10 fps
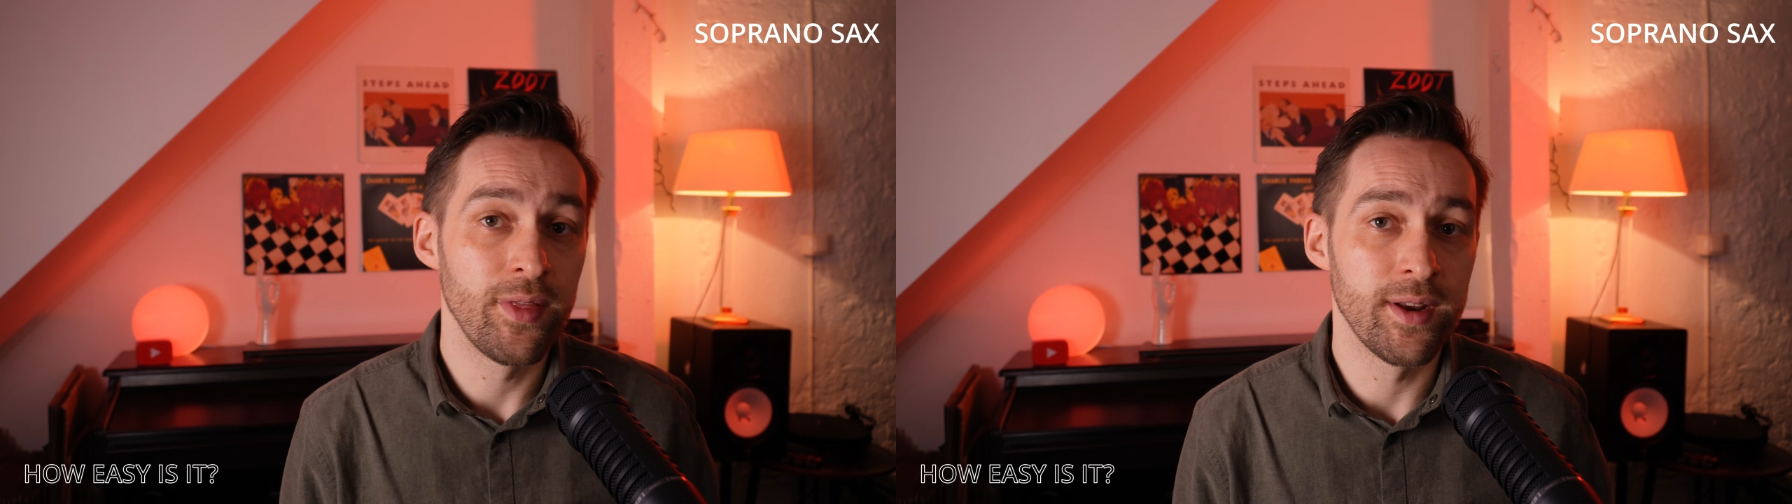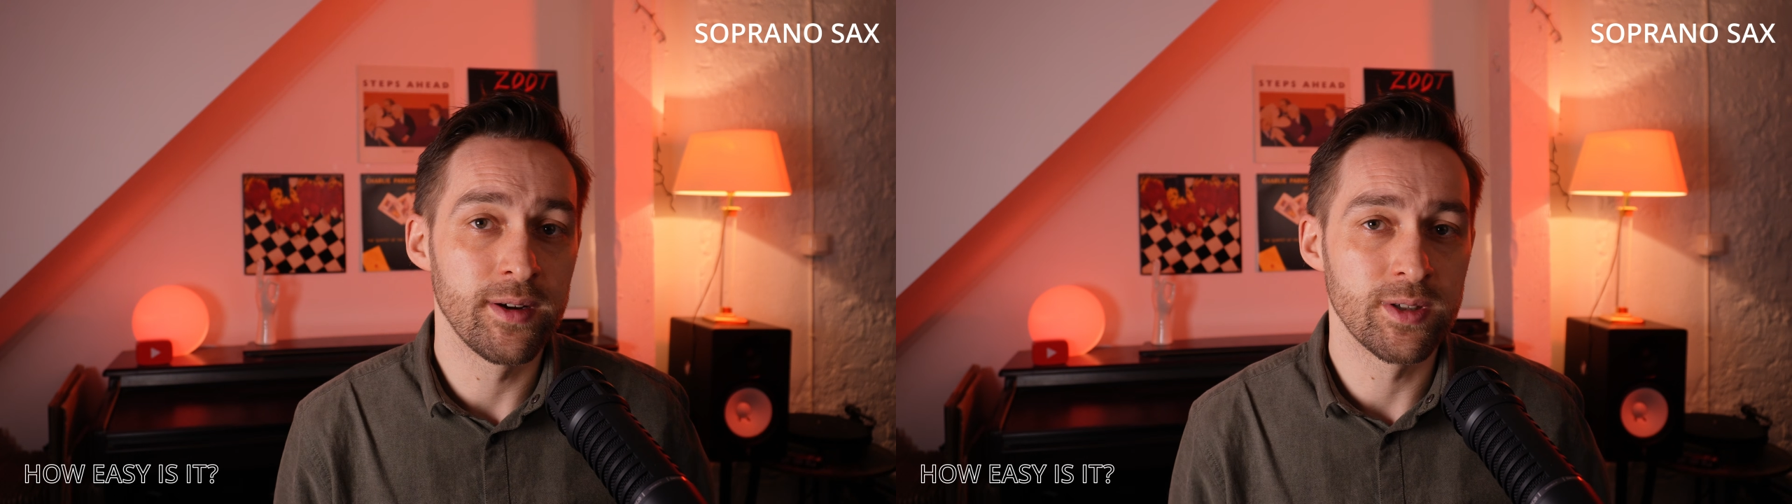
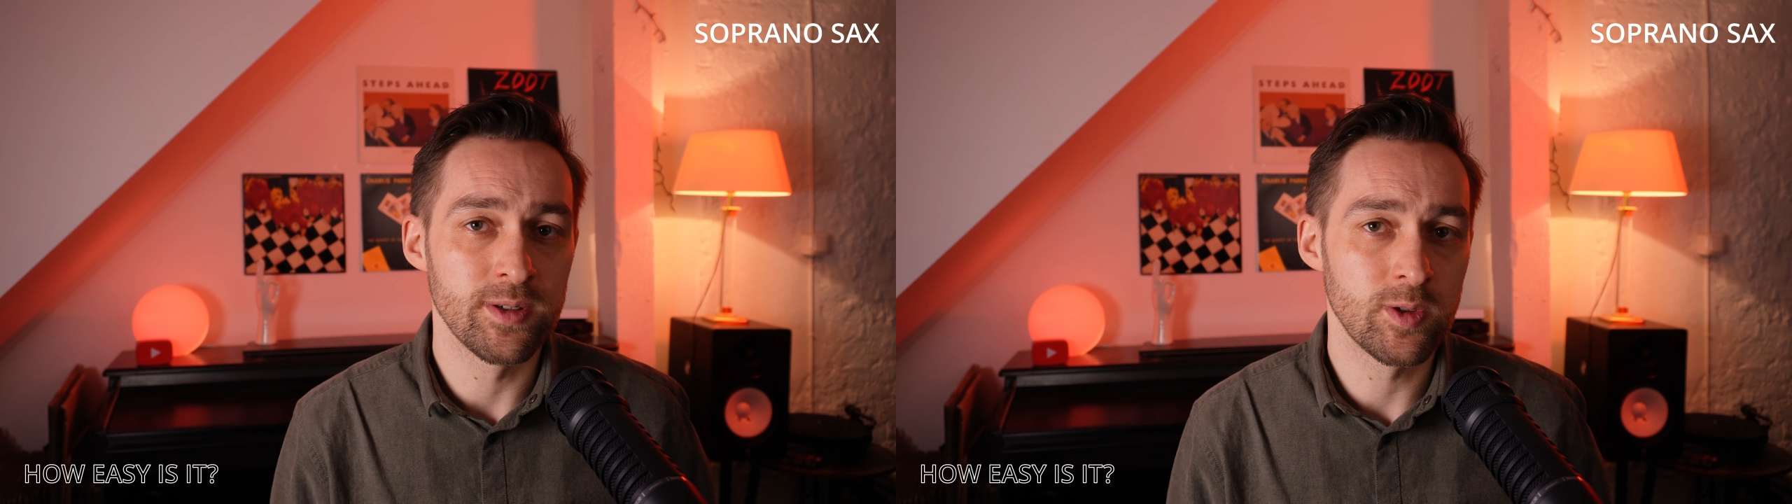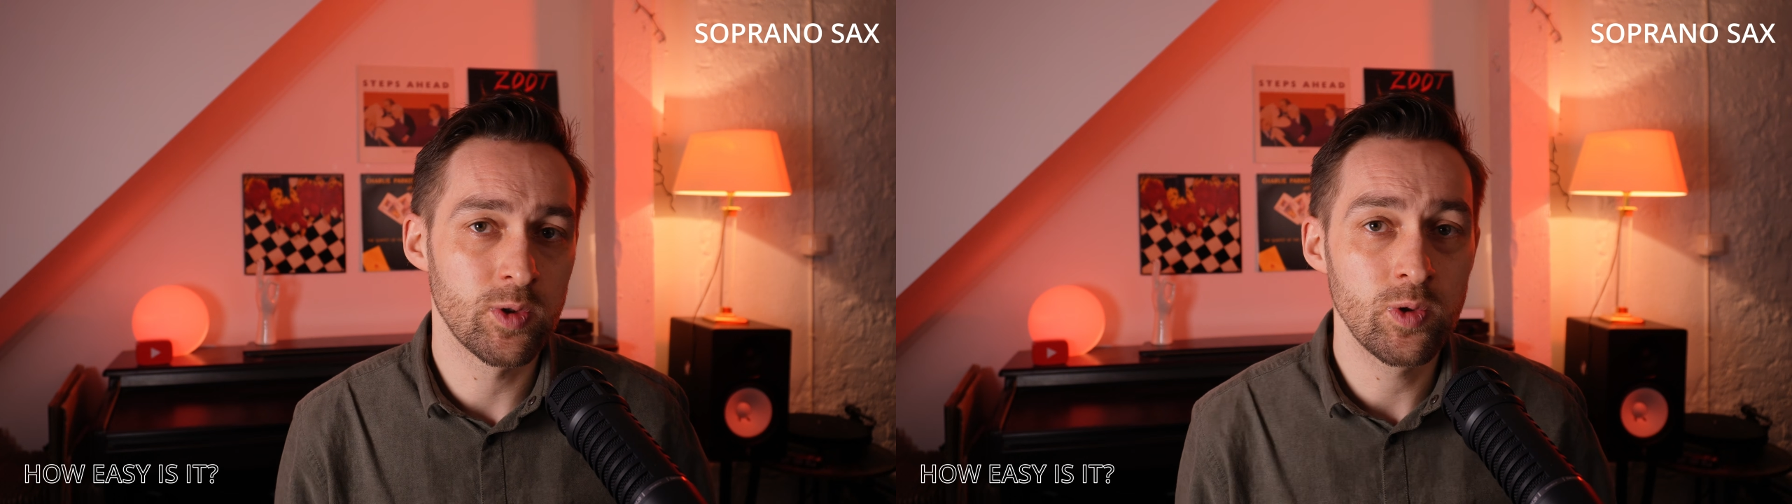that are
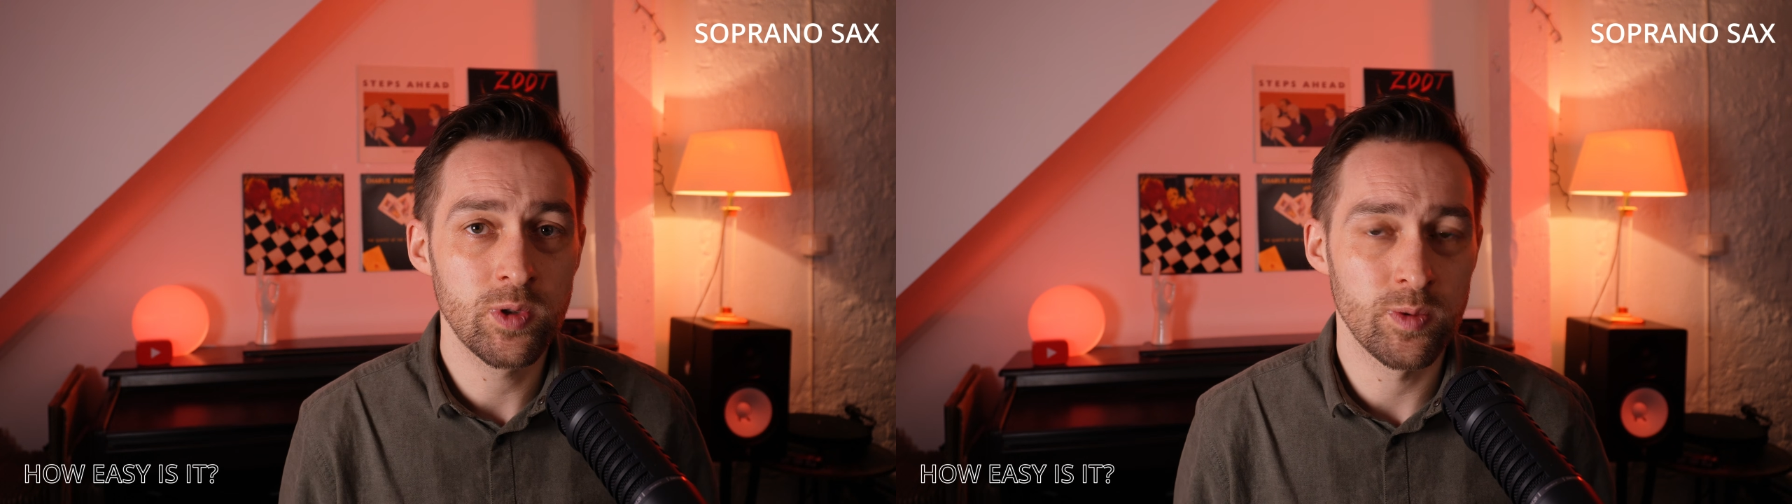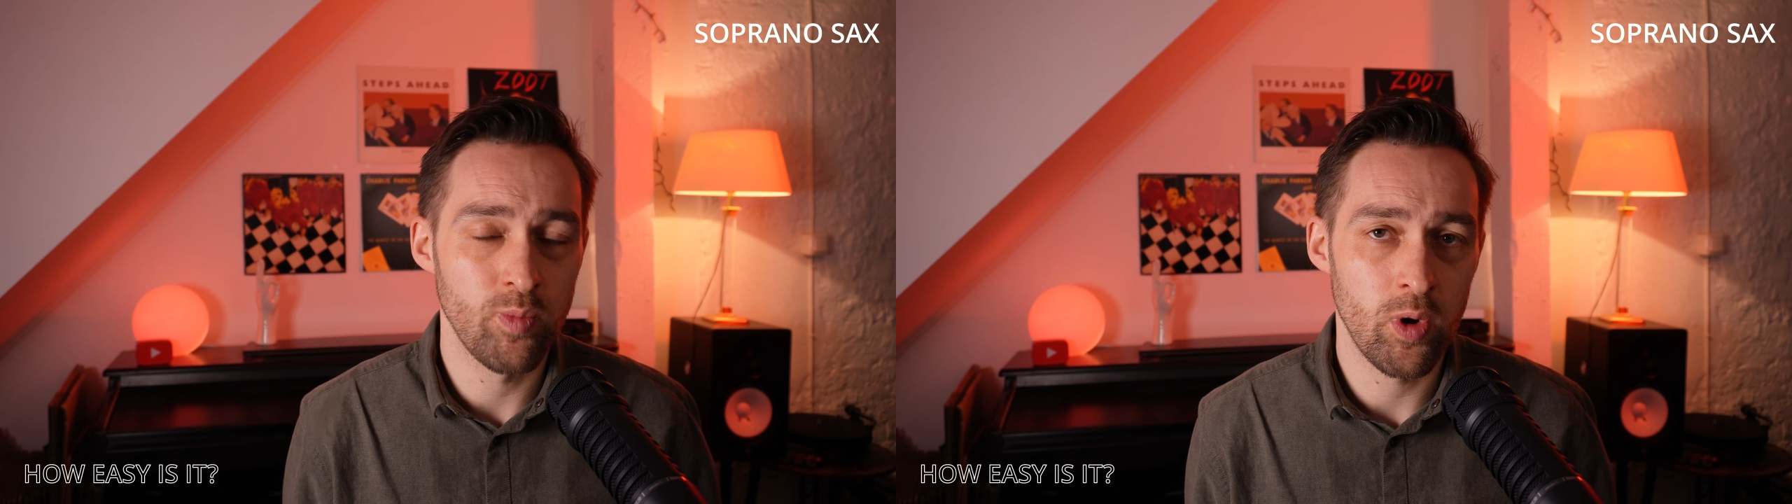just too
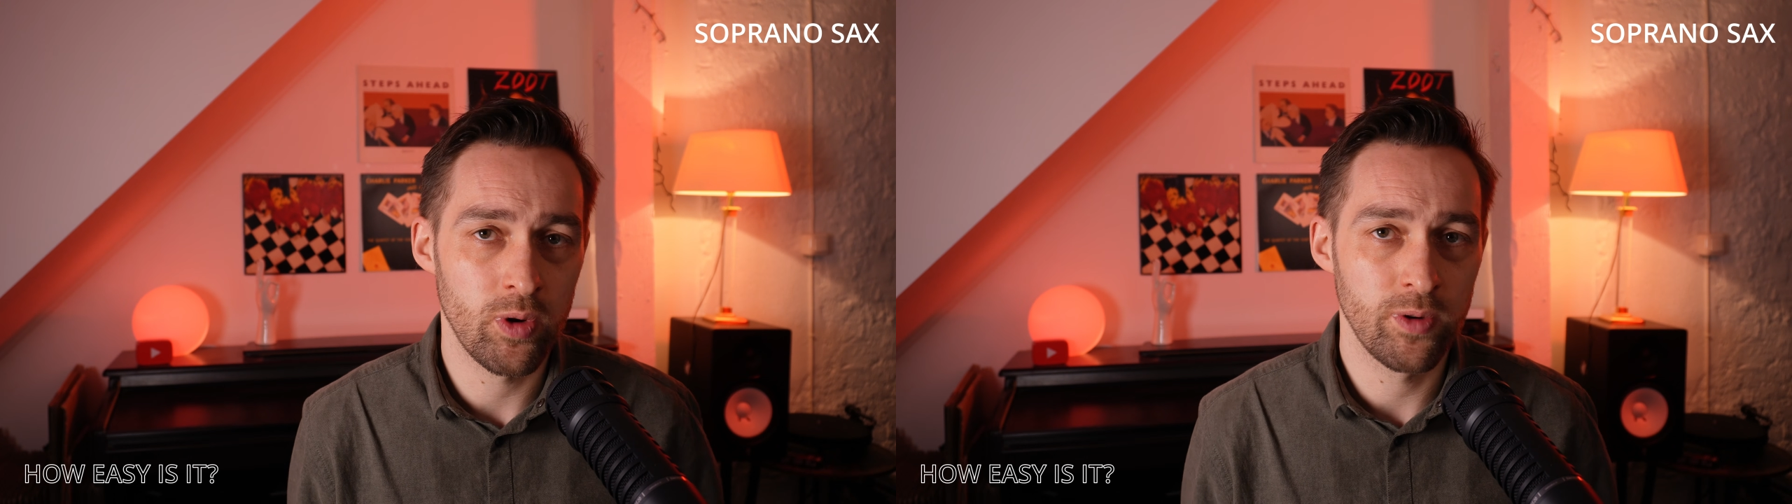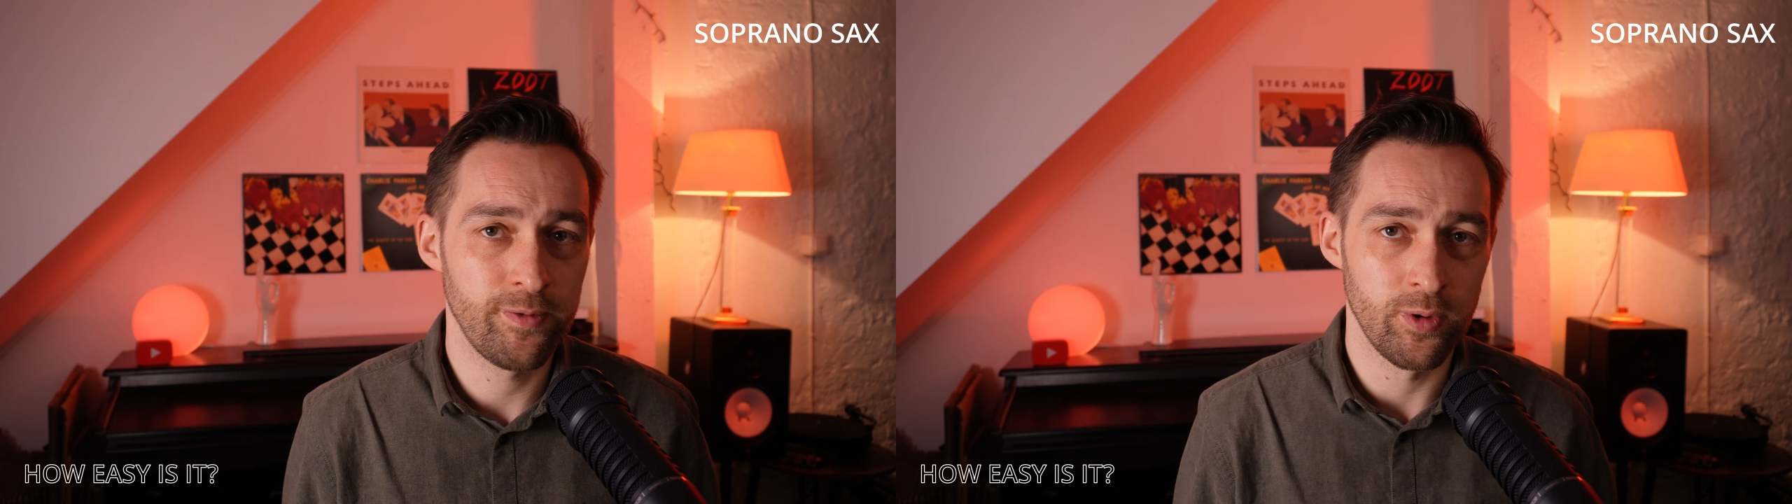
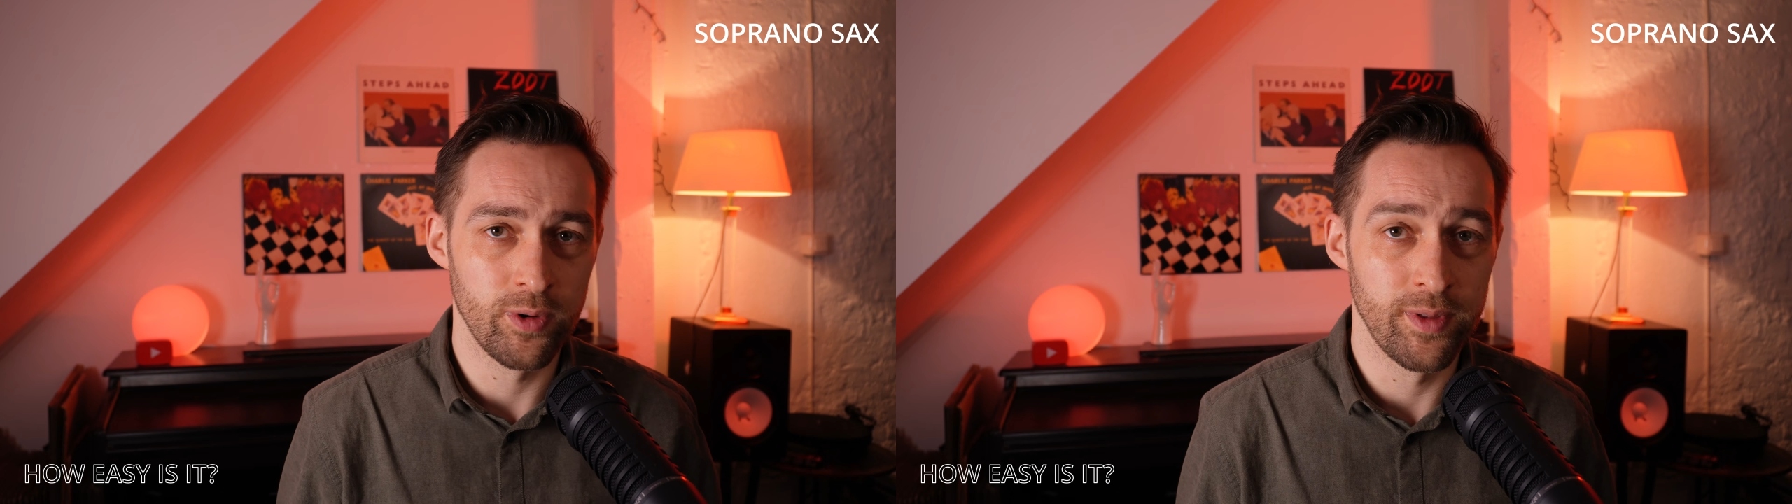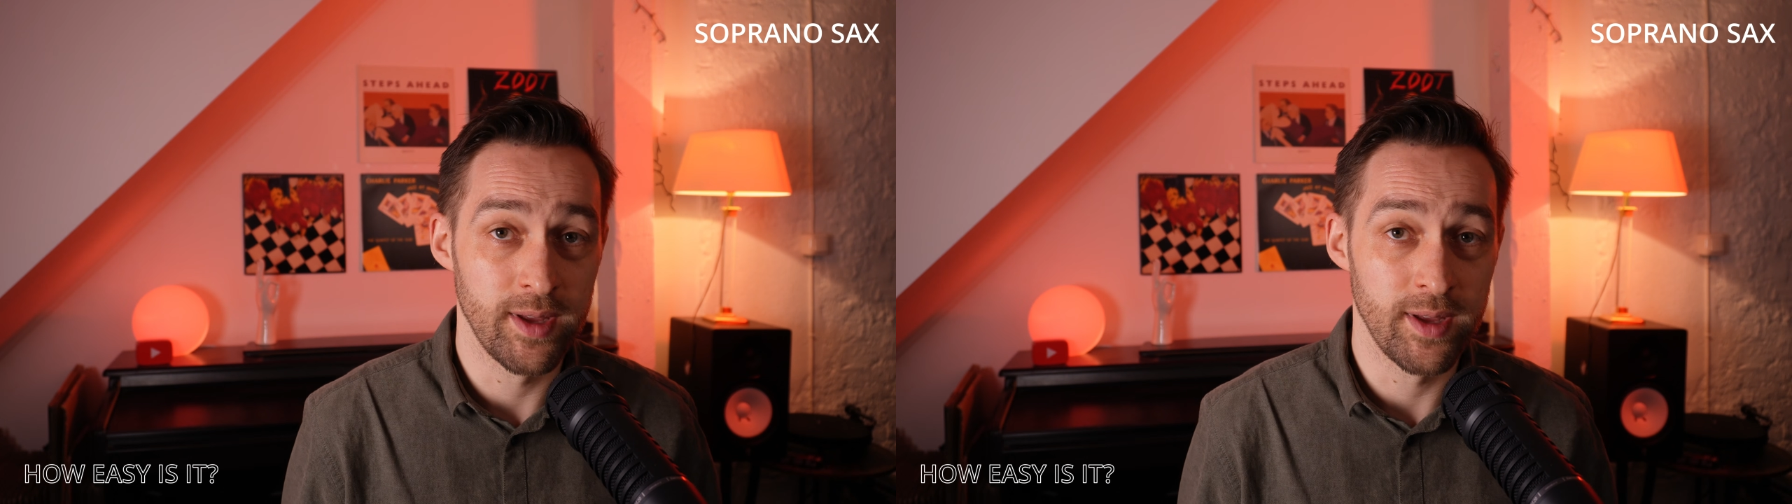small for